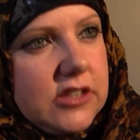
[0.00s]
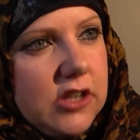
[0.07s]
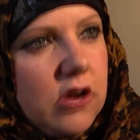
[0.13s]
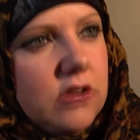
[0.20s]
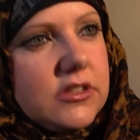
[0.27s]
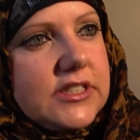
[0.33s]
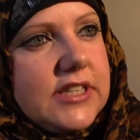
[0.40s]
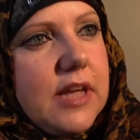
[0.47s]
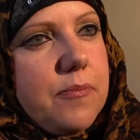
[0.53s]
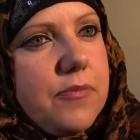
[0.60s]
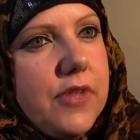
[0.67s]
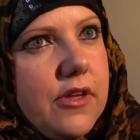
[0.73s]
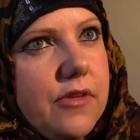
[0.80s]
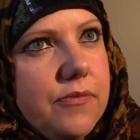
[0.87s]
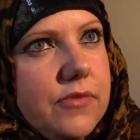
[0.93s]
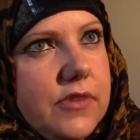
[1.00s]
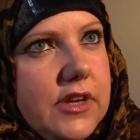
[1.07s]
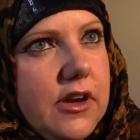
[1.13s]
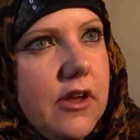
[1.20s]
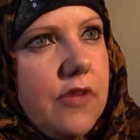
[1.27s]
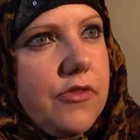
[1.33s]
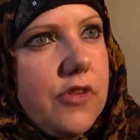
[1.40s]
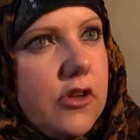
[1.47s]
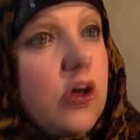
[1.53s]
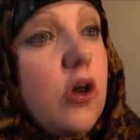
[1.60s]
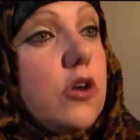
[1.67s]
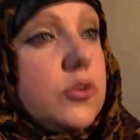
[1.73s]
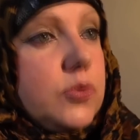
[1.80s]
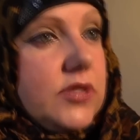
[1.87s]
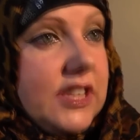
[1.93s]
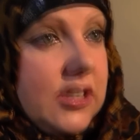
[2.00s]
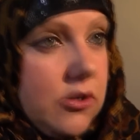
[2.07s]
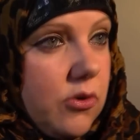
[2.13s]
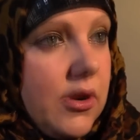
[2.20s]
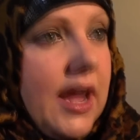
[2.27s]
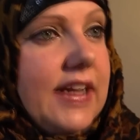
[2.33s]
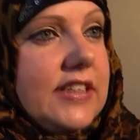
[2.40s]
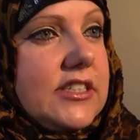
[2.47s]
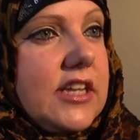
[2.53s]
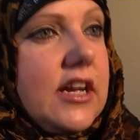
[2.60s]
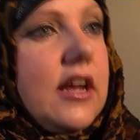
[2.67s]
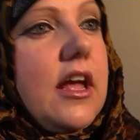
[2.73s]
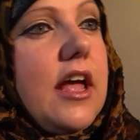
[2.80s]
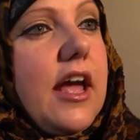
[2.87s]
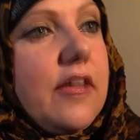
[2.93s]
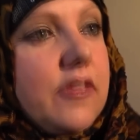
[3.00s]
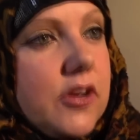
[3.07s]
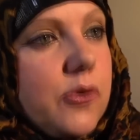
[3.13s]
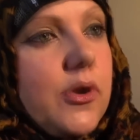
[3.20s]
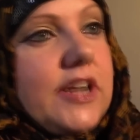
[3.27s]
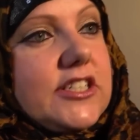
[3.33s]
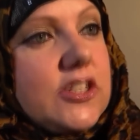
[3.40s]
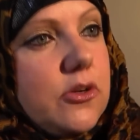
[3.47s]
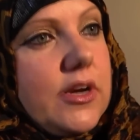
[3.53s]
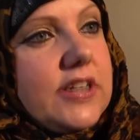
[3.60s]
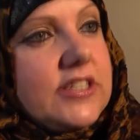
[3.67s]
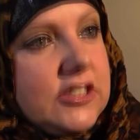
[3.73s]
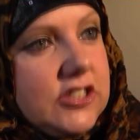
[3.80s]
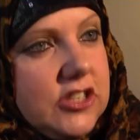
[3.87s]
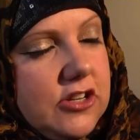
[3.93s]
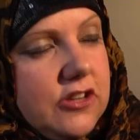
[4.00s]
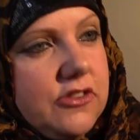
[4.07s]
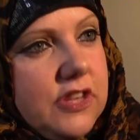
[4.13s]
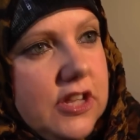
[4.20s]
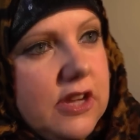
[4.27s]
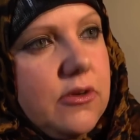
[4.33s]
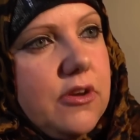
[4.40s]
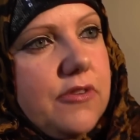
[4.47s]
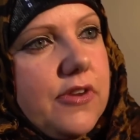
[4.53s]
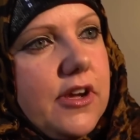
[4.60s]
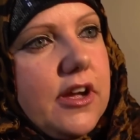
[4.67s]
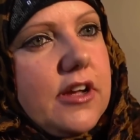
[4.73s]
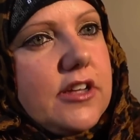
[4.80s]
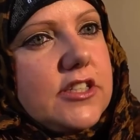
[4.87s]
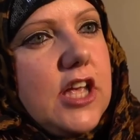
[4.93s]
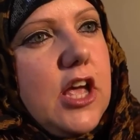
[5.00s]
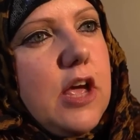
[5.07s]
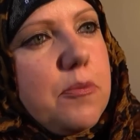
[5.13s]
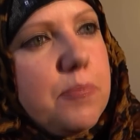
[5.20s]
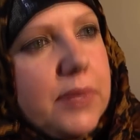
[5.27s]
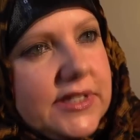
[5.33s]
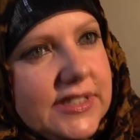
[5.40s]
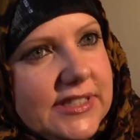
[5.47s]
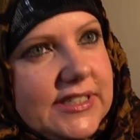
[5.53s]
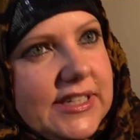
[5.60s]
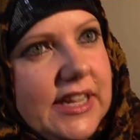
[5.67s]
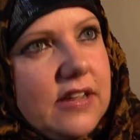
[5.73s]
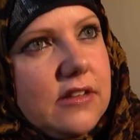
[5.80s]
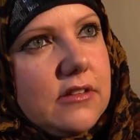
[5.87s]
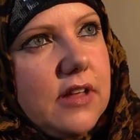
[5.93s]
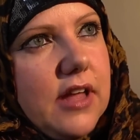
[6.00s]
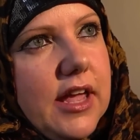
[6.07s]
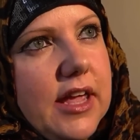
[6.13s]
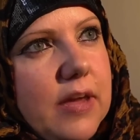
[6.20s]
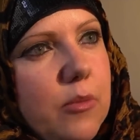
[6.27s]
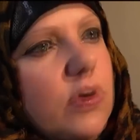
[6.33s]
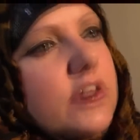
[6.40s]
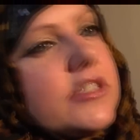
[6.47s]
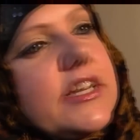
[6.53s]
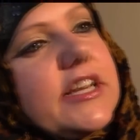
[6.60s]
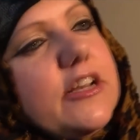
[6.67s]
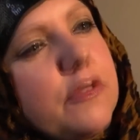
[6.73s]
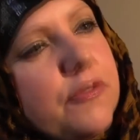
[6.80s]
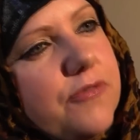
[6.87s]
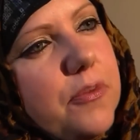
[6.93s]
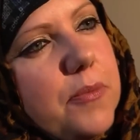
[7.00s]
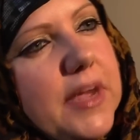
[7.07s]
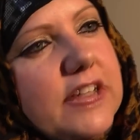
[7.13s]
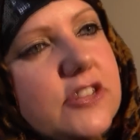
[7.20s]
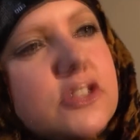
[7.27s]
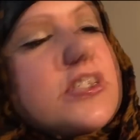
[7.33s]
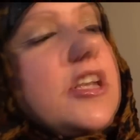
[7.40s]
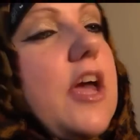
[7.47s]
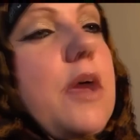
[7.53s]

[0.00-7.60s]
the concept that you know the God was the creator, and the creator created the universe, but still it wasn't enough for me. Just